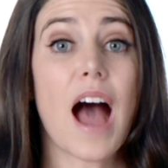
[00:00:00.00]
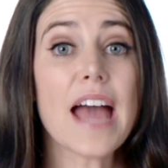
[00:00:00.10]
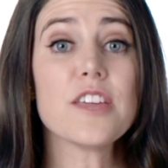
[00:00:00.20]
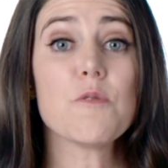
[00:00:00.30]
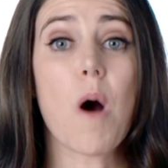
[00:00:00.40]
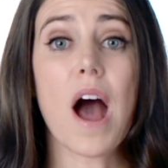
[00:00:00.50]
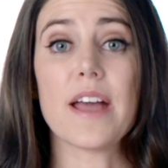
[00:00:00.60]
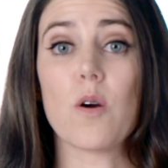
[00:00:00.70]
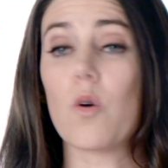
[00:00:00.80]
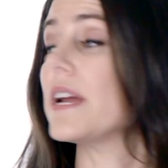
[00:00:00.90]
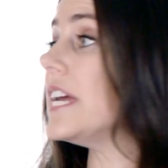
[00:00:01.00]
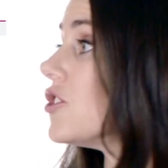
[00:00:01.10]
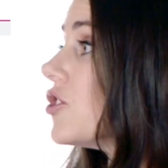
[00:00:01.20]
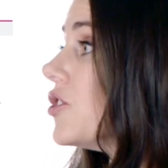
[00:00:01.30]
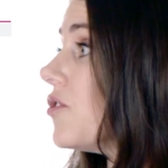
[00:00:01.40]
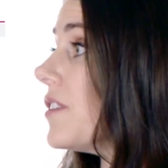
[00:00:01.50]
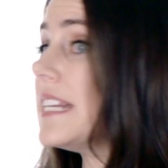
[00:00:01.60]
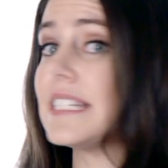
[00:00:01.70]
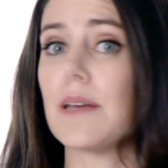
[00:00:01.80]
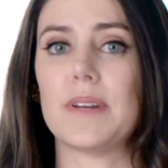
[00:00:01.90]
IUI, or intrauterine
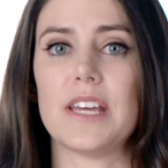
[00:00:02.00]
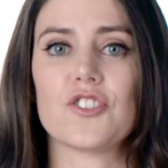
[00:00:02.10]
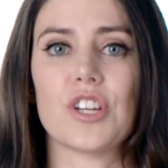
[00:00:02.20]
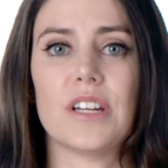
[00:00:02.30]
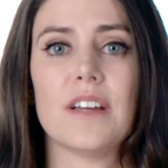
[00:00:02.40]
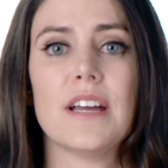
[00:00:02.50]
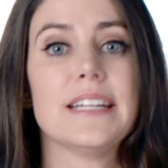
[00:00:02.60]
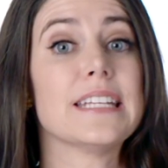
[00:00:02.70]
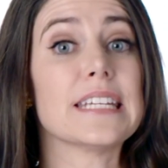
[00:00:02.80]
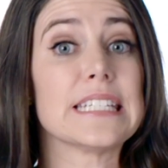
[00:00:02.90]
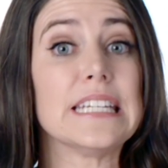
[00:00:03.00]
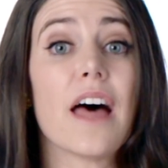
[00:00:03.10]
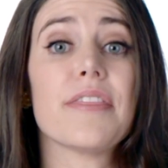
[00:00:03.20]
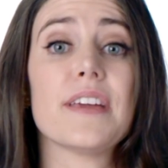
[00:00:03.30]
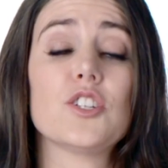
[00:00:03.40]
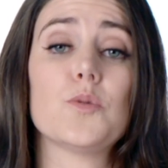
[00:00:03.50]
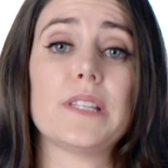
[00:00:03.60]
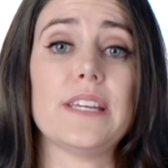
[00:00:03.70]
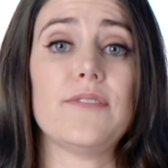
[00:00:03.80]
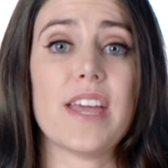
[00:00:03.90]
insemination, does nothing to
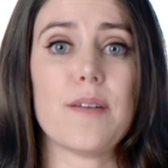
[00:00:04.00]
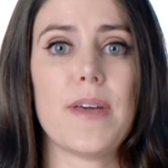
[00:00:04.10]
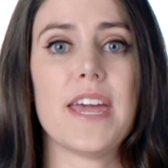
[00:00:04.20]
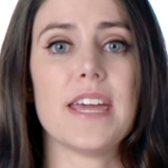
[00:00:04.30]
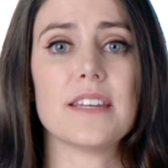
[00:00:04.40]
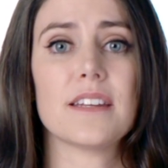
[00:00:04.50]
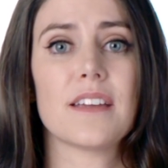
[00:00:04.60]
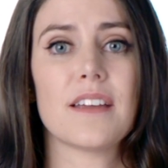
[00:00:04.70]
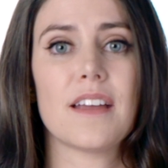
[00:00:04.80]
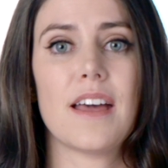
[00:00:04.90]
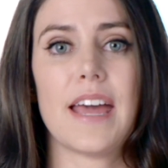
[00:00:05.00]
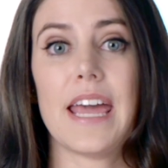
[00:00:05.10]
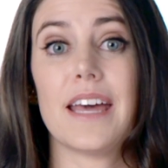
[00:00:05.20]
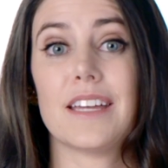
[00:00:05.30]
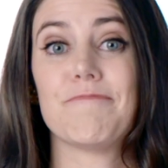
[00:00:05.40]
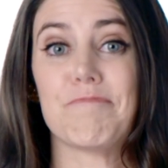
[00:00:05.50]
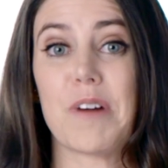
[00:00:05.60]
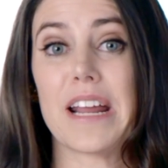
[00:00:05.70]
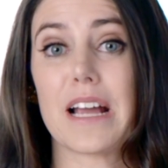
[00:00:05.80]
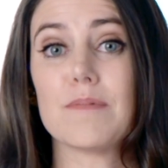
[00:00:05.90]
alleviate pain. And
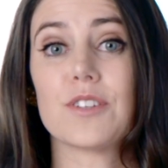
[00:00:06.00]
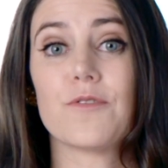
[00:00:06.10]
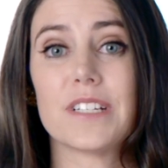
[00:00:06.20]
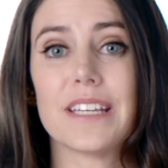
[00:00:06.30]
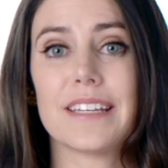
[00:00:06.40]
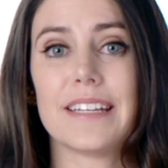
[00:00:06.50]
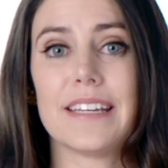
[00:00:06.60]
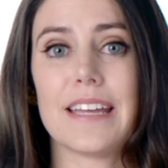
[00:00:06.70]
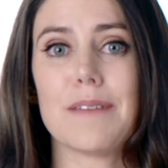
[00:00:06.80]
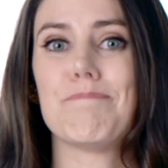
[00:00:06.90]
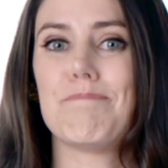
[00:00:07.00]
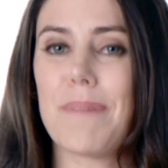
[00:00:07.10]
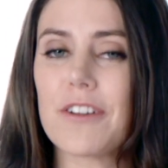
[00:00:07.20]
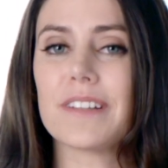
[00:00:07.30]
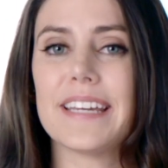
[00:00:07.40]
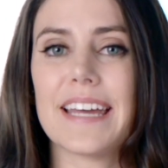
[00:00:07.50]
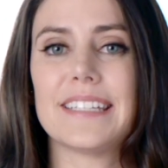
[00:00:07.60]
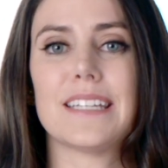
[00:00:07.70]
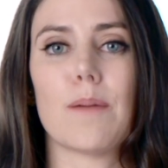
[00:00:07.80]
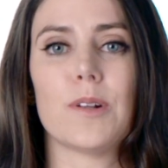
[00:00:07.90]
when it comes to fertility, it barely
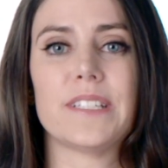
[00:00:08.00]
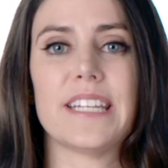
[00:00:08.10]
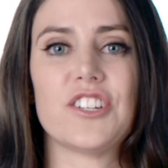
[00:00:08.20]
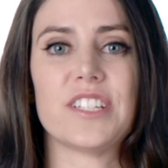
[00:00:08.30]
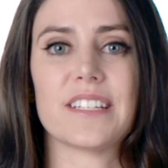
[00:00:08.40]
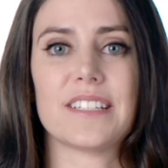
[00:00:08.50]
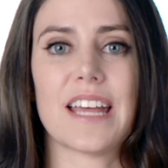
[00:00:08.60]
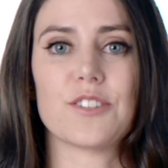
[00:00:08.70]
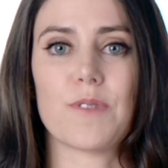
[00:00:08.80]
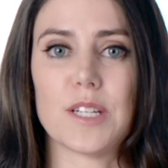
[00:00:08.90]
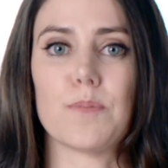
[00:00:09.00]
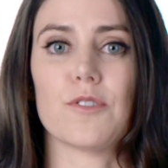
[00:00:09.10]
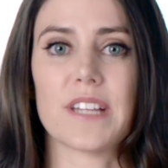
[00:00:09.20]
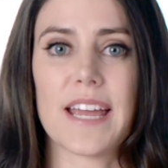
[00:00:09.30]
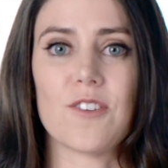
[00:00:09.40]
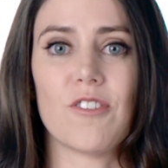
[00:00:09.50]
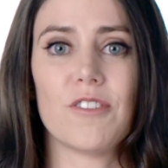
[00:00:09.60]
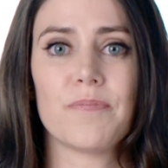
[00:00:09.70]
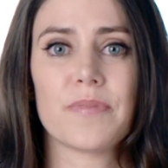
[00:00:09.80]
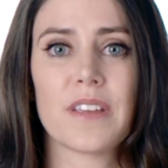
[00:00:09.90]
gets double-digit success rates per cycle.